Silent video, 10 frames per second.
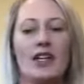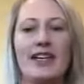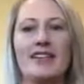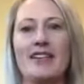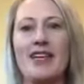
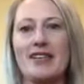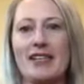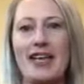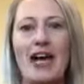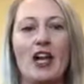here's a
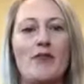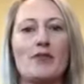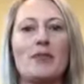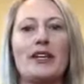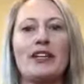towel I
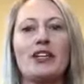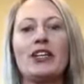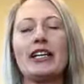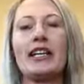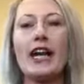prepared
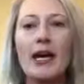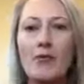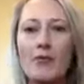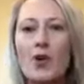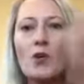earlier, and
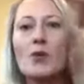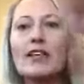what we